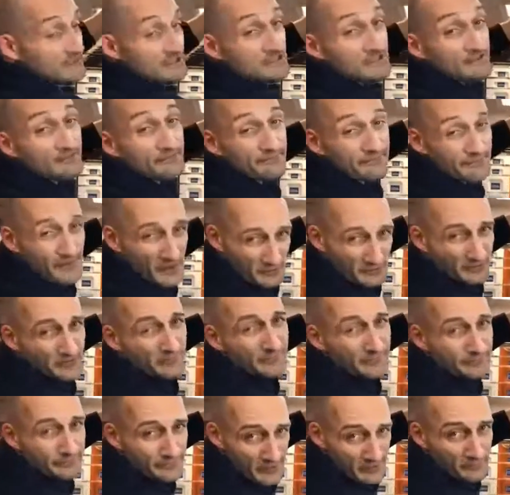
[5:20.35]
is it's a very,
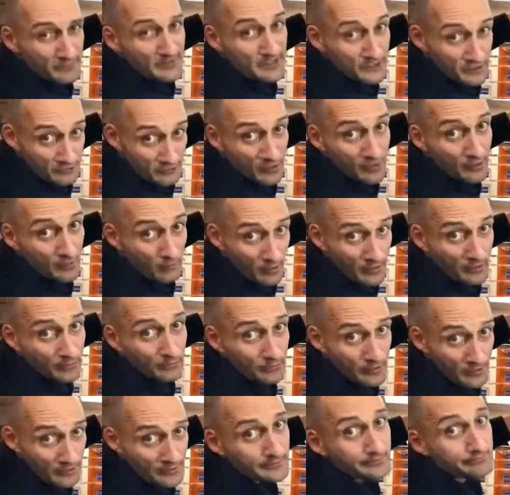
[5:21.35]
very dry white
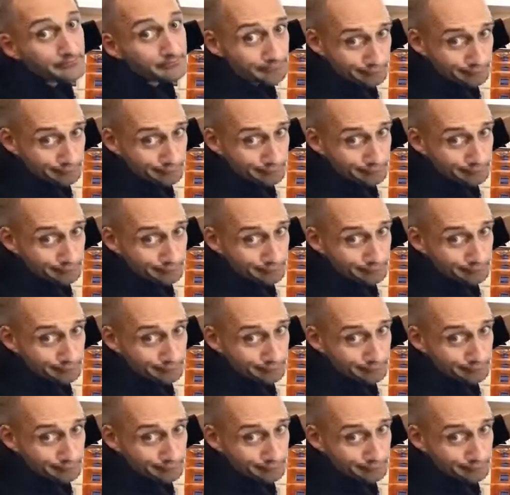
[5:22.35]
wine,